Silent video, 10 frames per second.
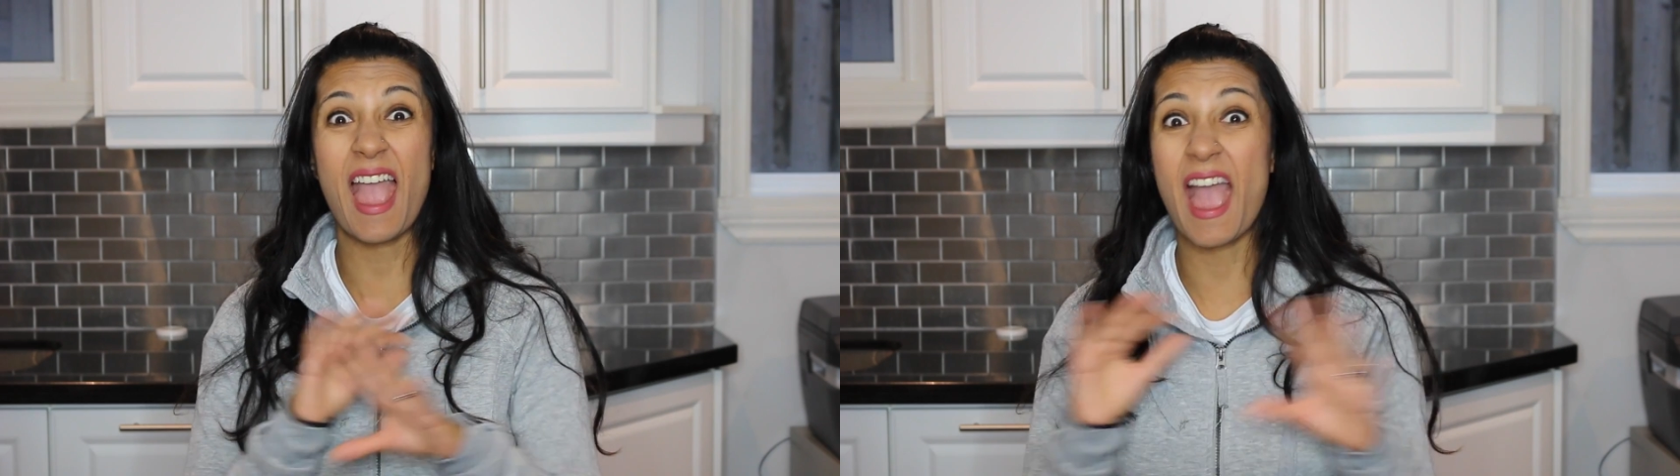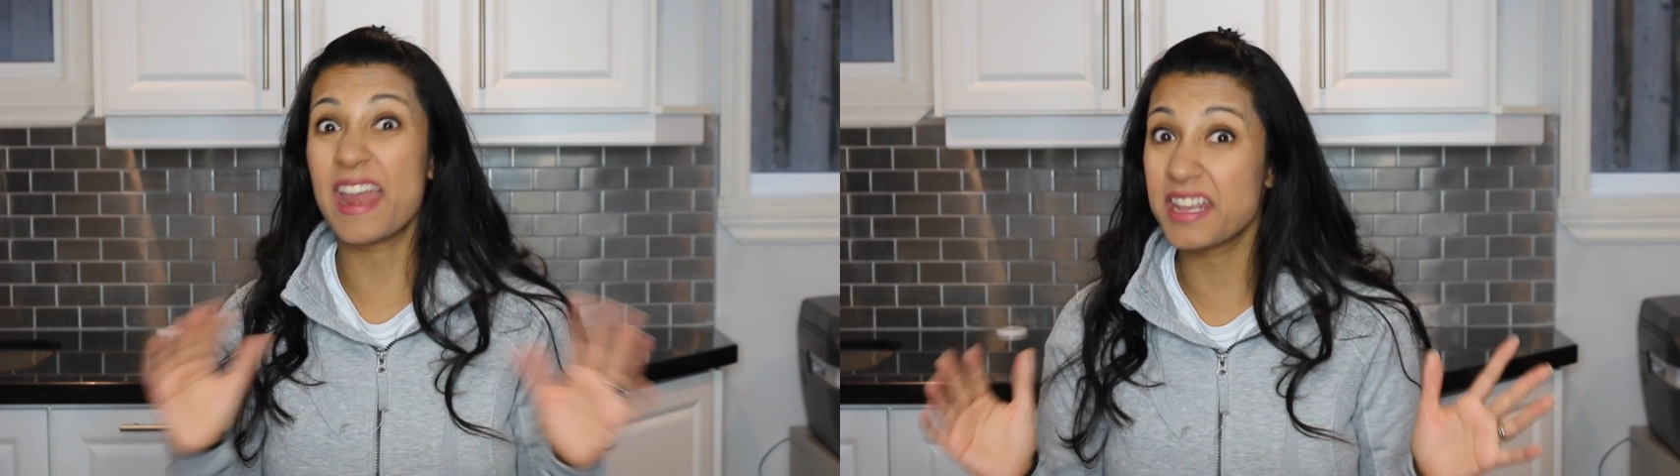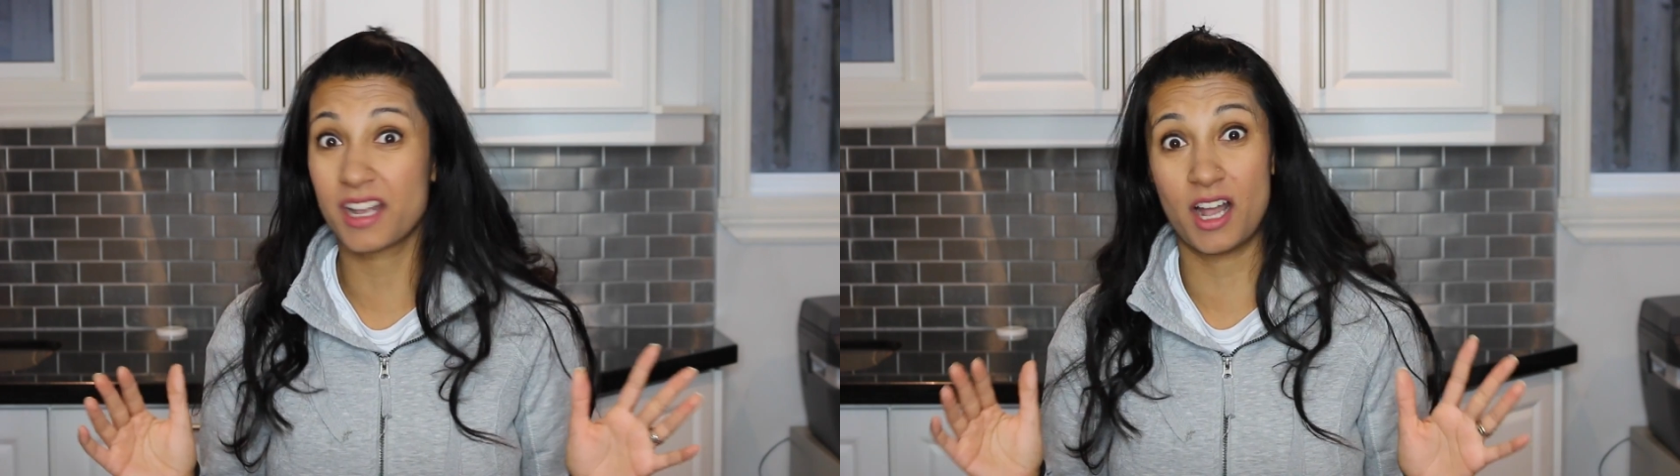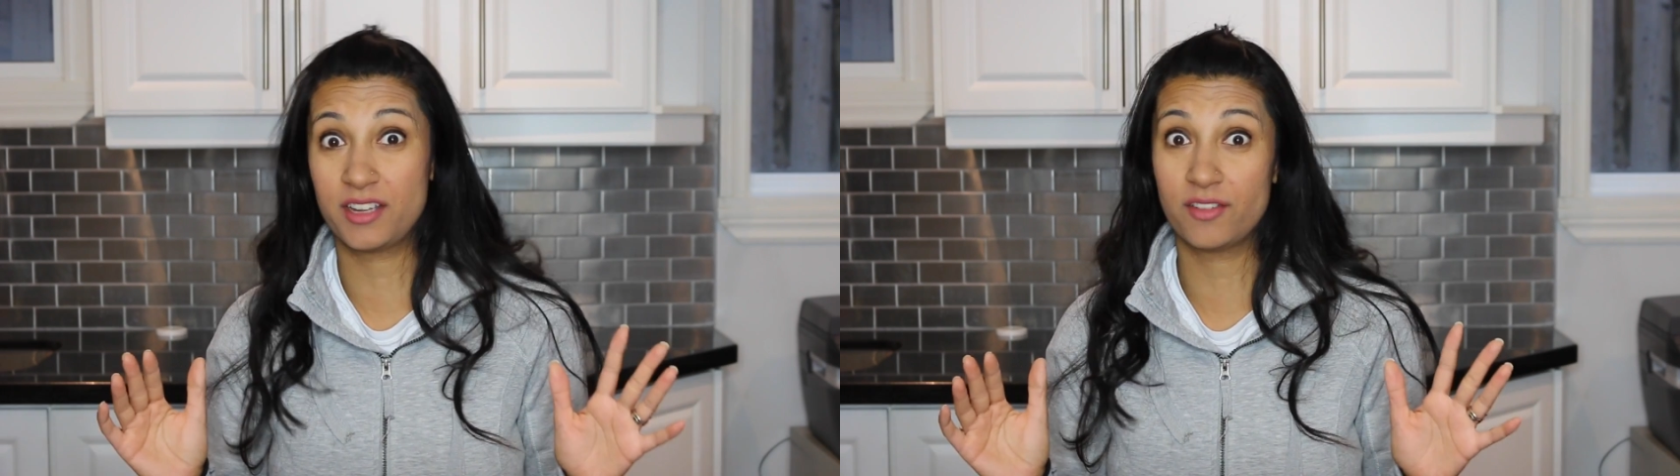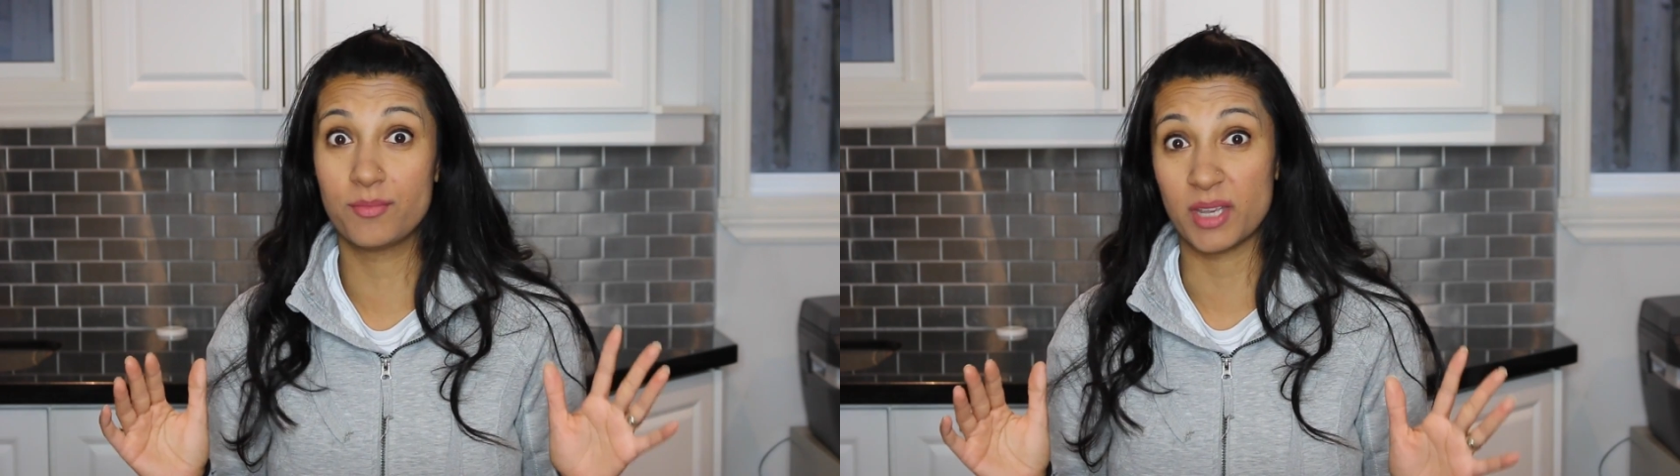any
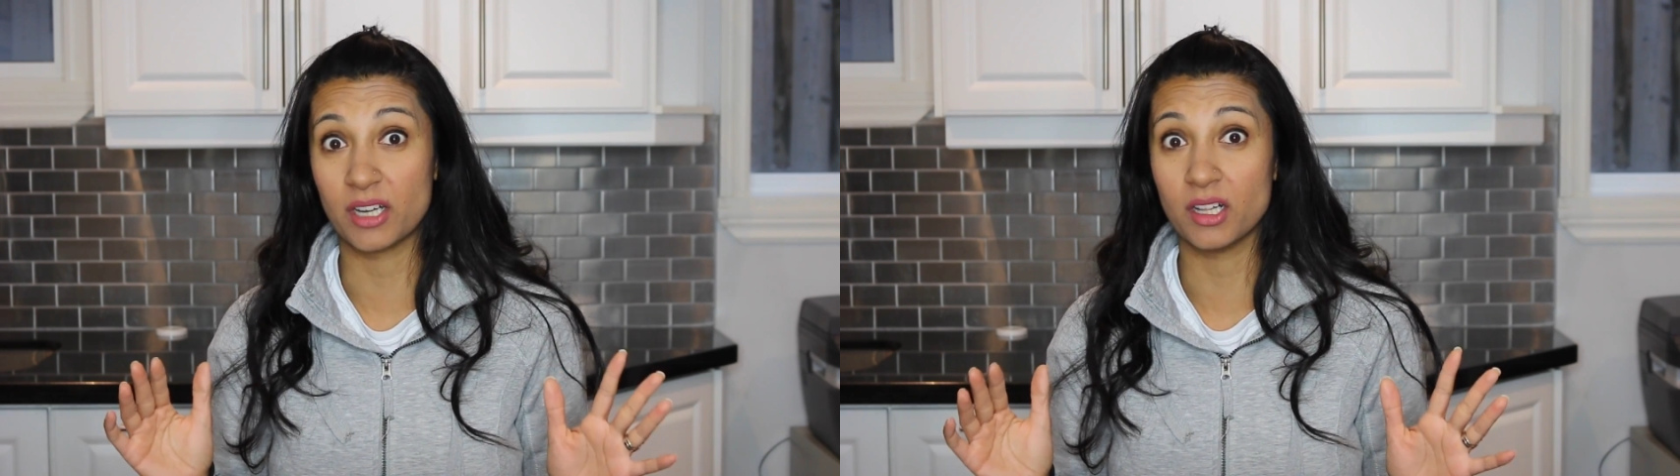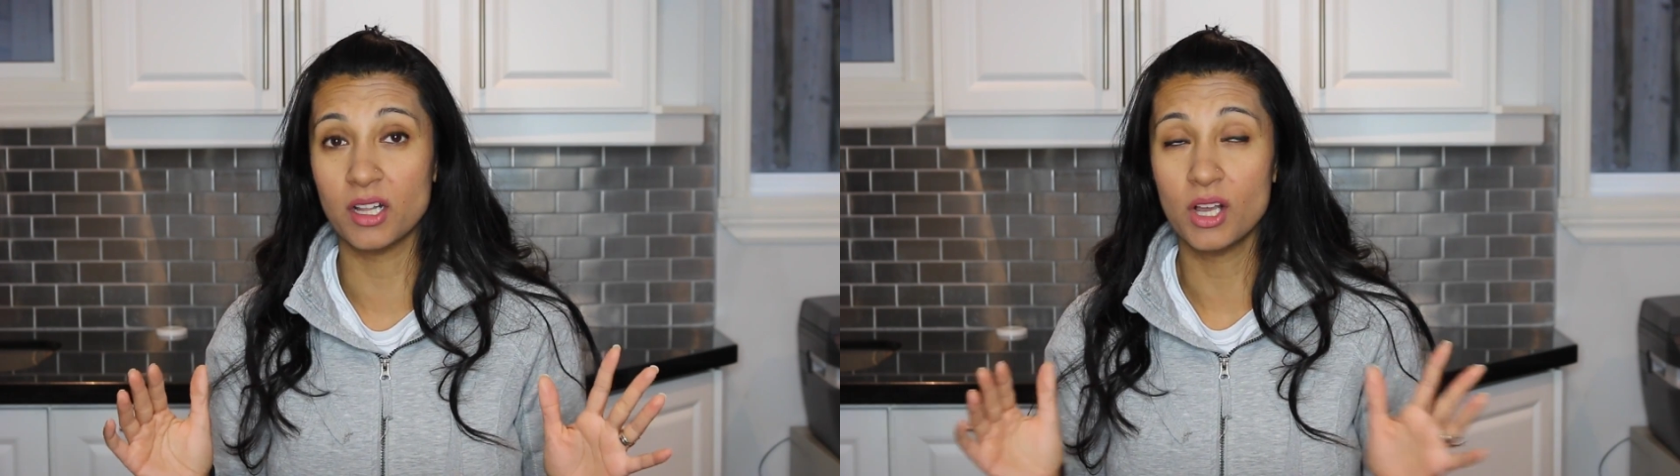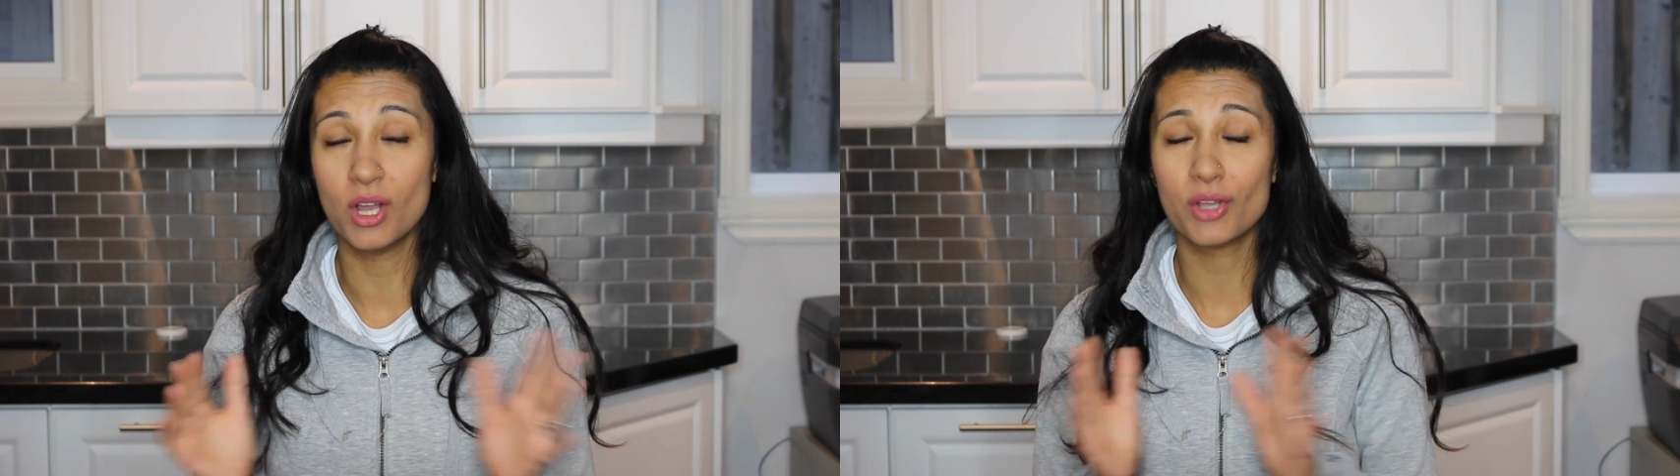kind of meal.